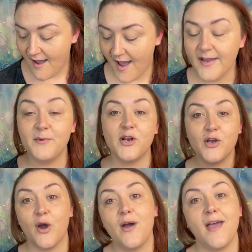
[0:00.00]
I'm going to
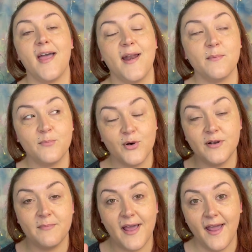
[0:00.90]
go ahead,
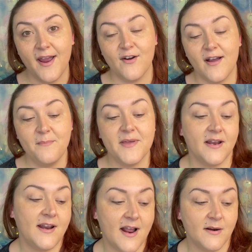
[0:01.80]
put my hair up,
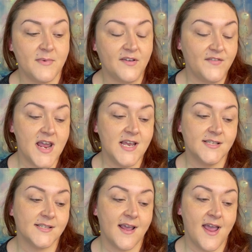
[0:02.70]
get it out of my
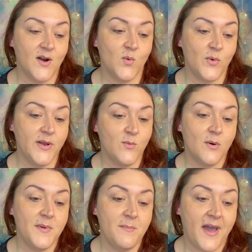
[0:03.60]
face, and we will
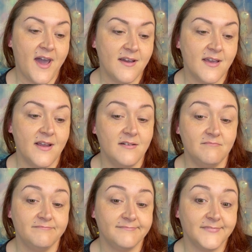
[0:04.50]
be back
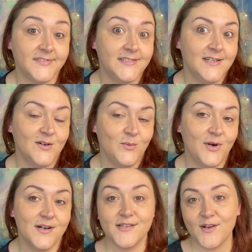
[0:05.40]
and we're
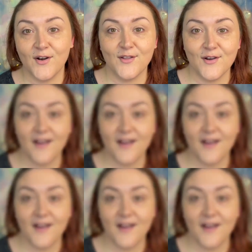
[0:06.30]
going to start a look,